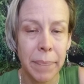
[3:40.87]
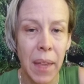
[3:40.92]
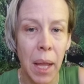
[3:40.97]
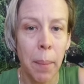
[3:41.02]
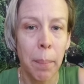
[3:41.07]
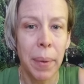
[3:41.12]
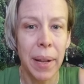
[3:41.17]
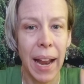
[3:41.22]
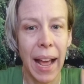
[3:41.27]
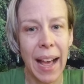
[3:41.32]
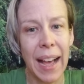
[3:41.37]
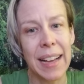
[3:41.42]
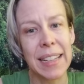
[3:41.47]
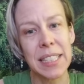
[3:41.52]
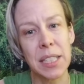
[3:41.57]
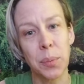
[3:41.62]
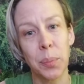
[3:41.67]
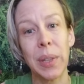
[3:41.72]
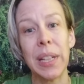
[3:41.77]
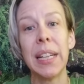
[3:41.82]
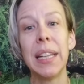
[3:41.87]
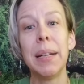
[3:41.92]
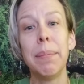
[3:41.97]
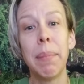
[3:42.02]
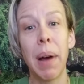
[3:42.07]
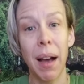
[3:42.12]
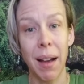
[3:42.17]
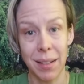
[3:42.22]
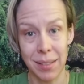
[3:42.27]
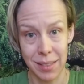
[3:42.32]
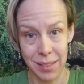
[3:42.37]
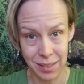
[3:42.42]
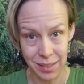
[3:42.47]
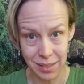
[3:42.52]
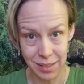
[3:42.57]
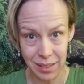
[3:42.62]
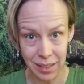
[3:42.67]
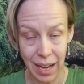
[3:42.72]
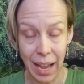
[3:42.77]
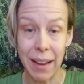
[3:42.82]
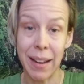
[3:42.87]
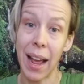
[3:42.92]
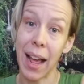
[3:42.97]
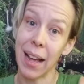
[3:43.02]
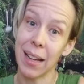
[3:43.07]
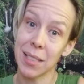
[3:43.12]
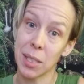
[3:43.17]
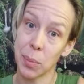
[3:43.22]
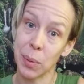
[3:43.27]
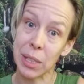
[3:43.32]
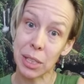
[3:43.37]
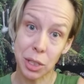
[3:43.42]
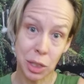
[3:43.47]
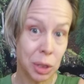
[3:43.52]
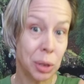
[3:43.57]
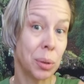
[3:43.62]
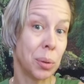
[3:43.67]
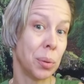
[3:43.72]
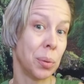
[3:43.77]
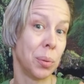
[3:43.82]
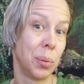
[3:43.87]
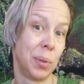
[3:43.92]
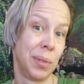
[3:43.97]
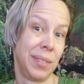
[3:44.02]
But as we must, and as we do,